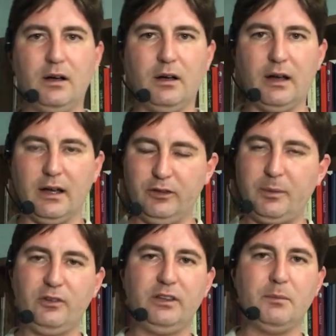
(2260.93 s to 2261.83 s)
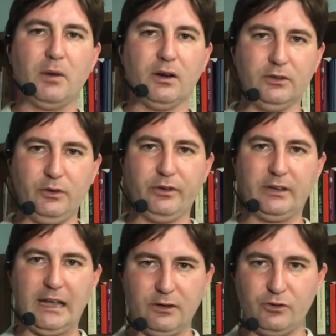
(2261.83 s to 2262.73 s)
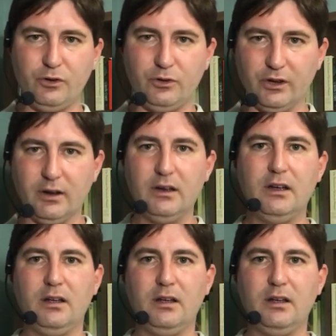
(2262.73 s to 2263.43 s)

uh, especially Martin Luther King Jr.